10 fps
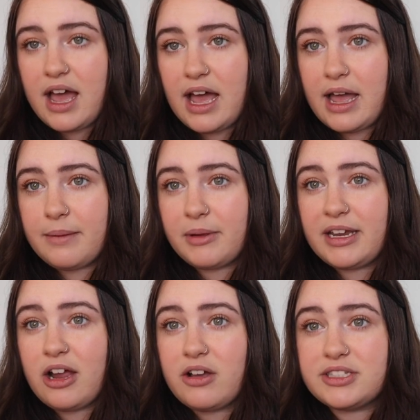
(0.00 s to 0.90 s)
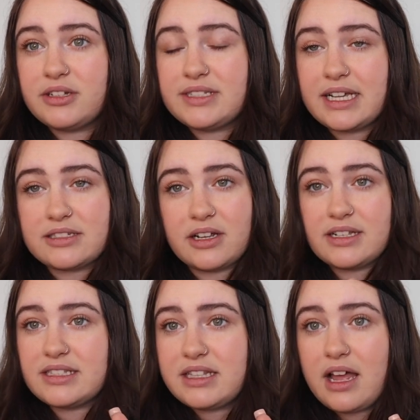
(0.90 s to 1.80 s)
And he also sucks
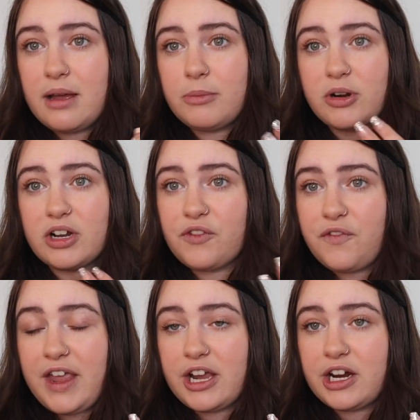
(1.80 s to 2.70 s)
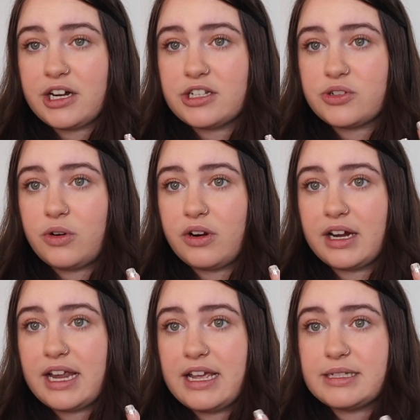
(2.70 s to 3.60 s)
on his thumb or his fingers
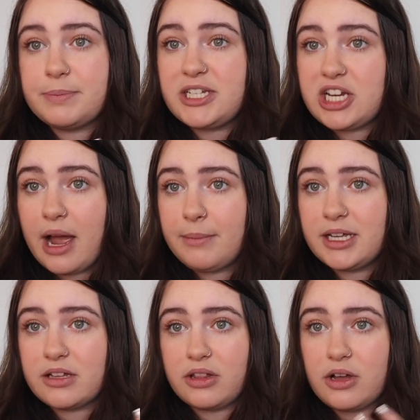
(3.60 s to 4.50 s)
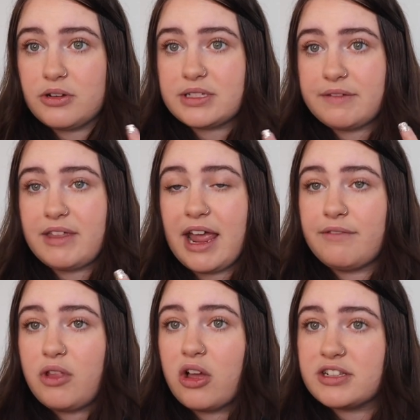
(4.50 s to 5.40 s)
or his pajama clothes if they
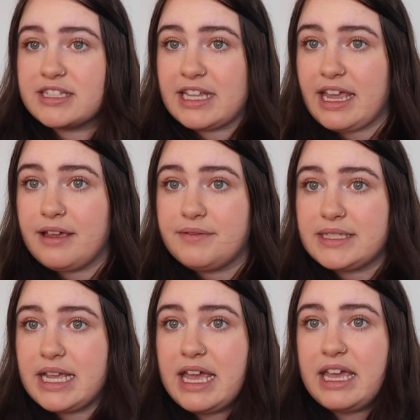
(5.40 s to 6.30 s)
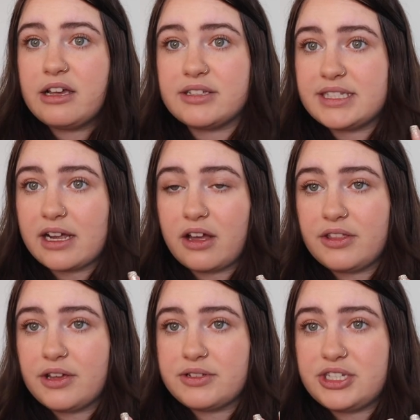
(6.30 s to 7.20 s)
have long sleeves. He'll suck
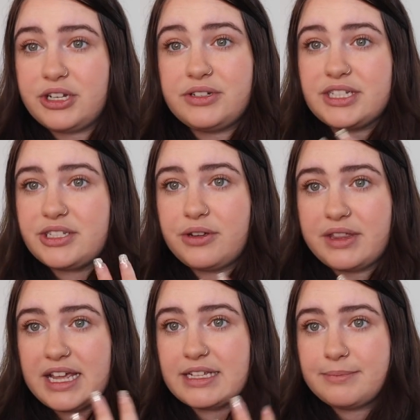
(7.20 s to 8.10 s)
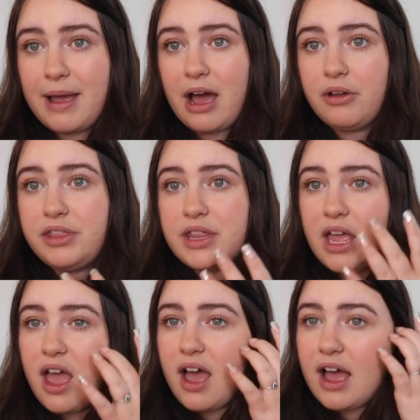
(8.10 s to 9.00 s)
on those too to soothe his mouth.
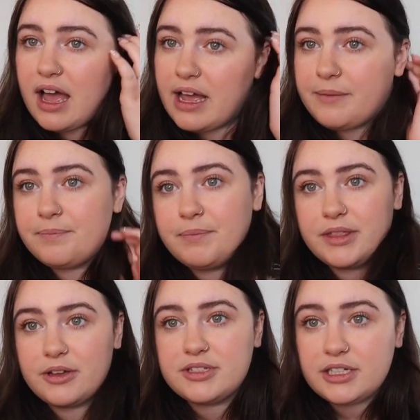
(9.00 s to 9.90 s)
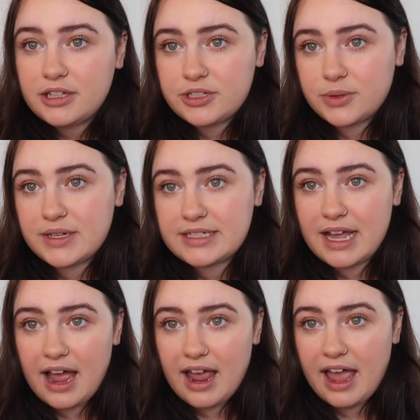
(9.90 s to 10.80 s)
But those are the toys
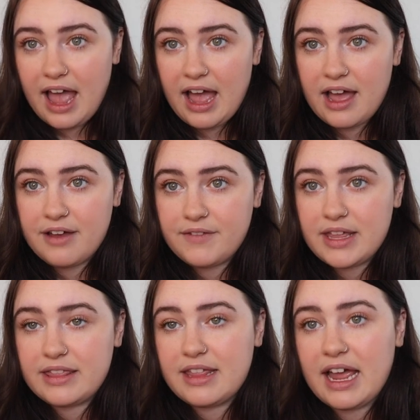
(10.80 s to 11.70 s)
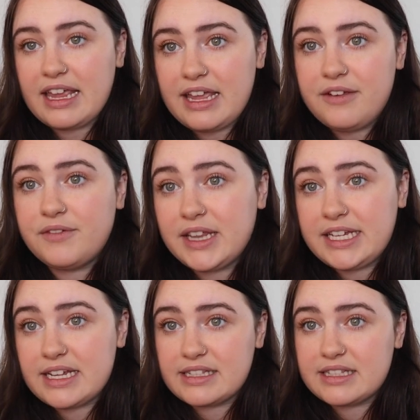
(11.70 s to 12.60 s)
that I have that he
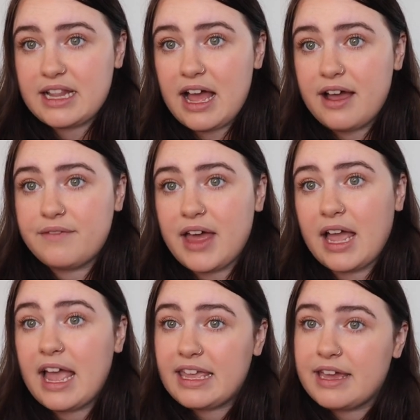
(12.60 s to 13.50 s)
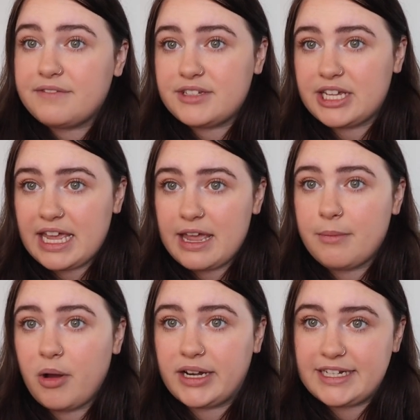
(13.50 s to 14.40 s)
really does love, that I give to
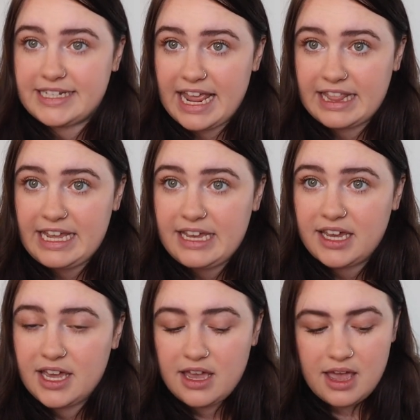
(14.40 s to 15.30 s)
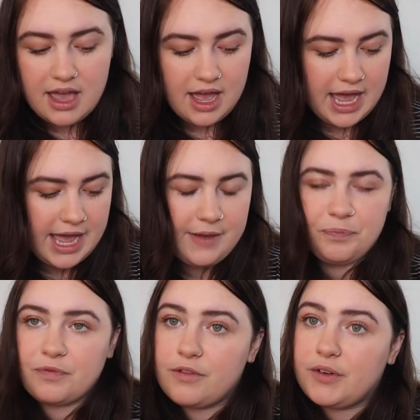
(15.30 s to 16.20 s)
him on a daily
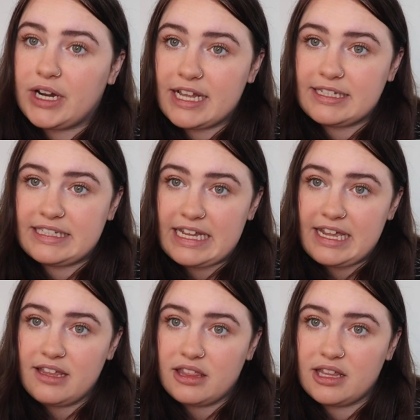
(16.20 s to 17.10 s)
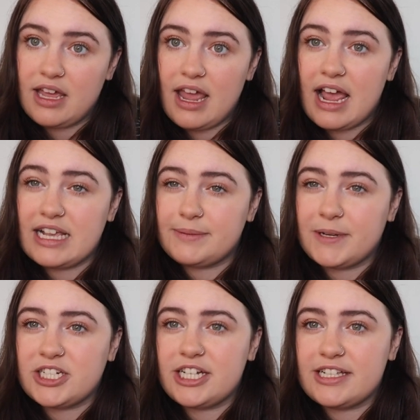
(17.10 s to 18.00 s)
for his teeth, and
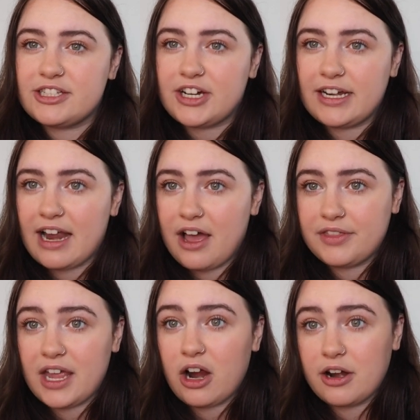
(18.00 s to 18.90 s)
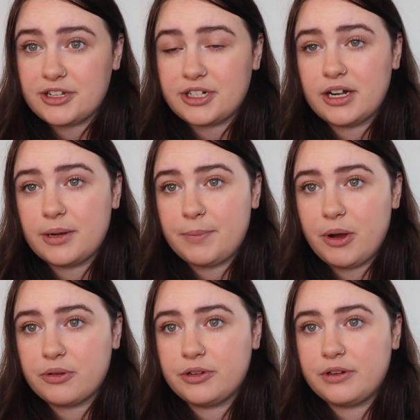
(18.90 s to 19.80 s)
especially since right now they are starting to
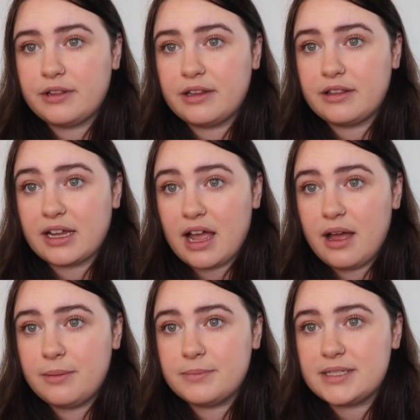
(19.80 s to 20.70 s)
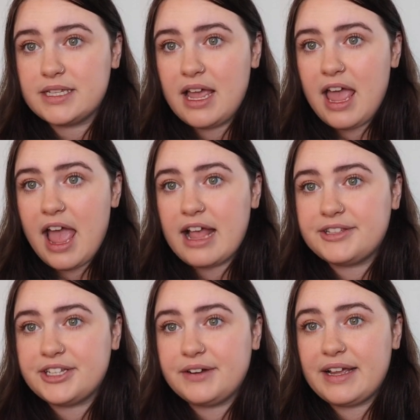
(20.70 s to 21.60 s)
poke through the gums,
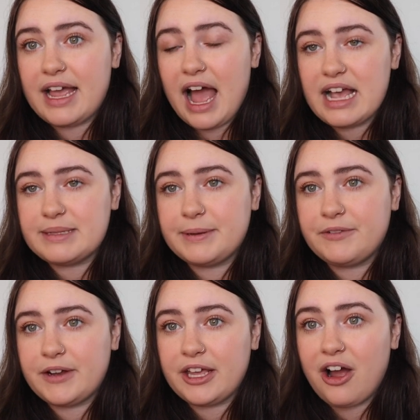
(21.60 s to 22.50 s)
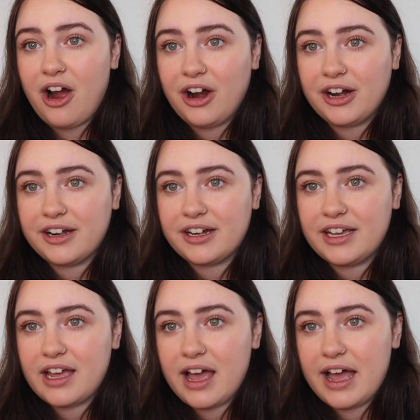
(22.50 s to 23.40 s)
and so it has been really
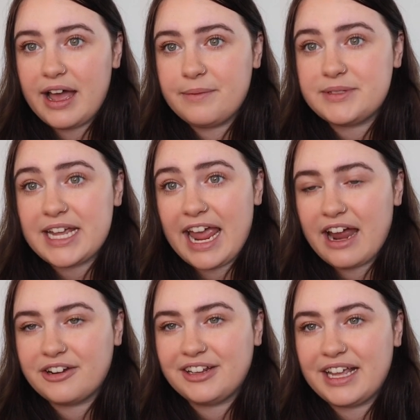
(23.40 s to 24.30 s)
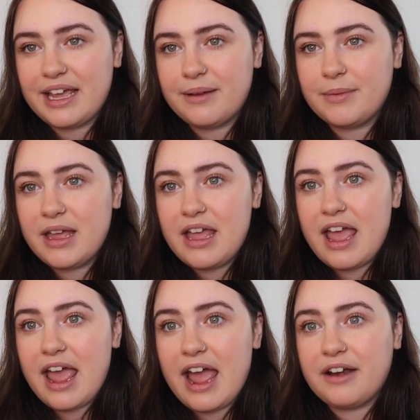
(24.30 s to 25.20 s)
hard to handle him
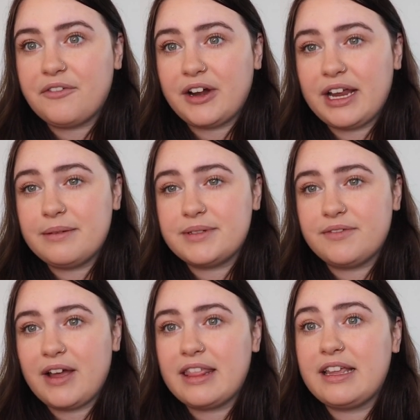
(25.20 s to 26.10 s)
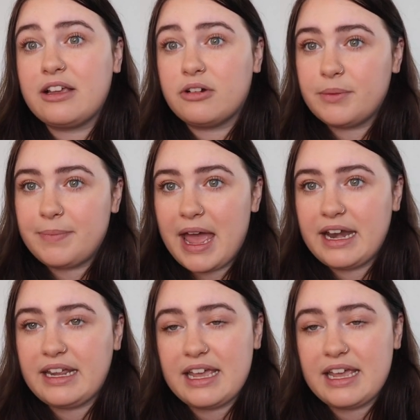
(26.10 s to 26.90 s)
and for him to finally go to bed.